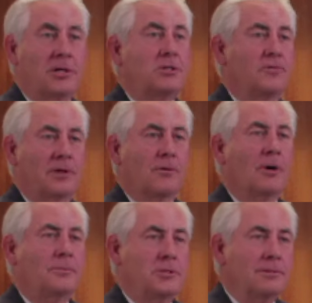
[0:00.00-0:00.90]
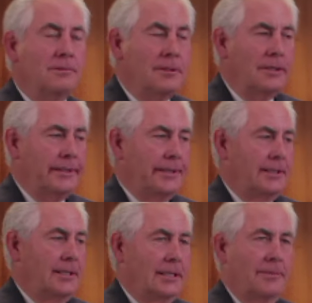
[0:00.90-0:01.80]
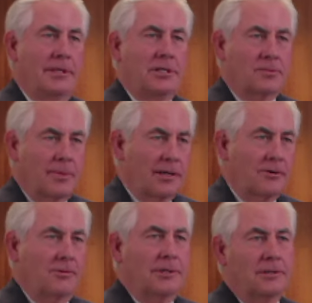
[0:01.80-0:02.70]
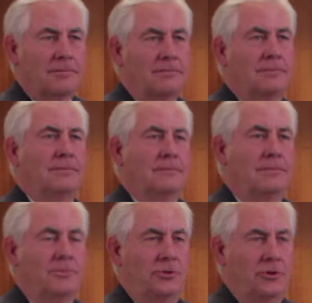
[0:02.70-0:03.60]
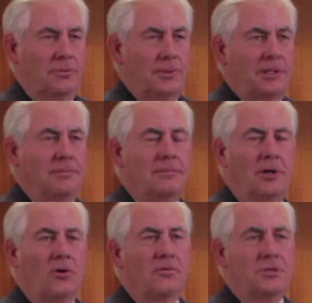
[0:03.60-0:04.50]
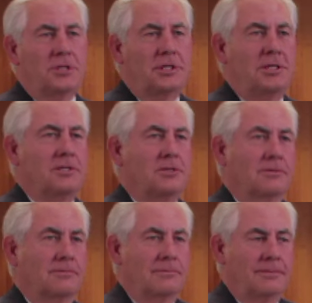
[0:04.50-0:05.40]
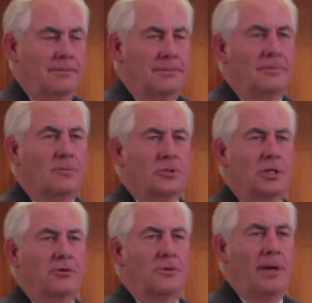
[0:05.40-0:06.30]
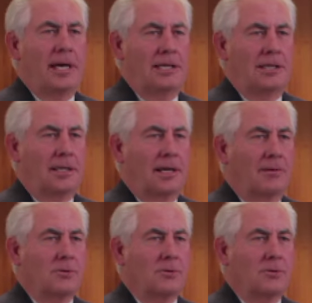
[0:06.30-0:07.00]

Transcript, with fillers: a lot of the donors that I engage with, that's what I'm talking to them about is, again,